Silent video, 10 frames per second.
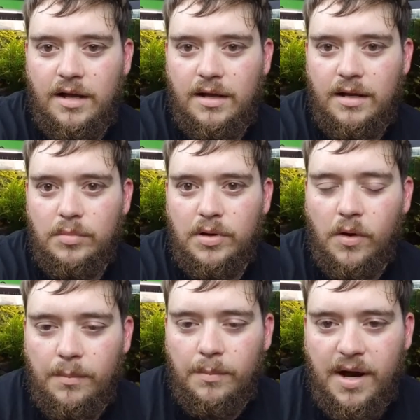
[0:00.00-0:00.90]
Blow our
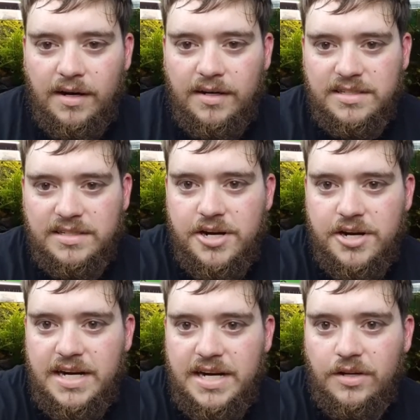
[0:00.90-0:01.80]
minds and
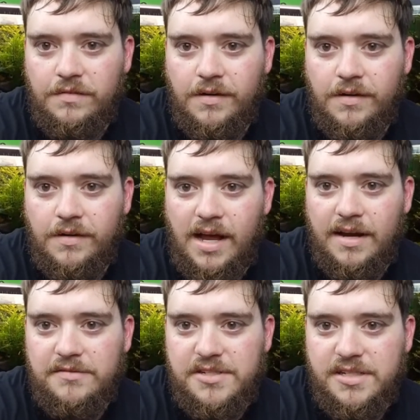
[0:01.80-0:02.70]
change all of our lives.